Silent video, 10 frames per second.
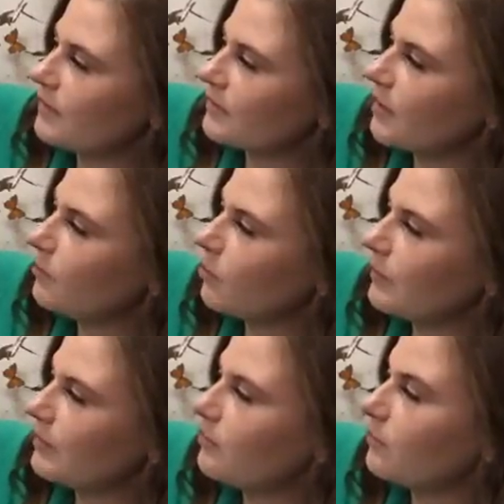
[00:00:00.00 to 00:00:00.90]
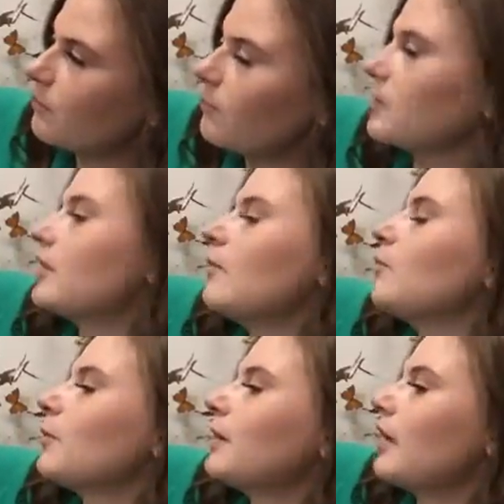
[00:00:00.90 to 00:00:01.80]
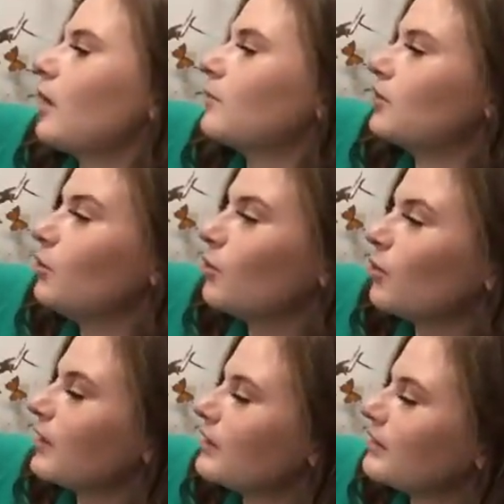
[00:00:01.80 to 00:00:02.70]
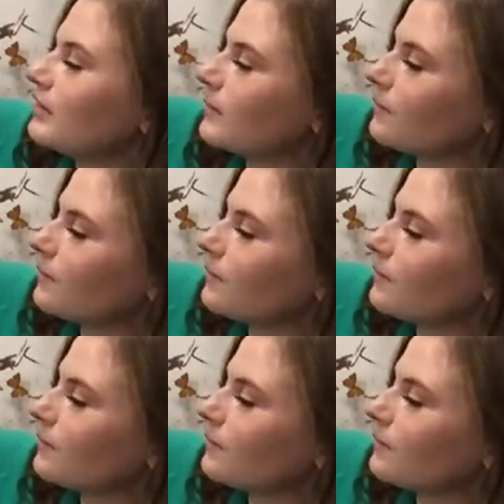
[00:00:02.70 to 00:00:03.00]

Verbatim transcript: Some will be new some will become new queens.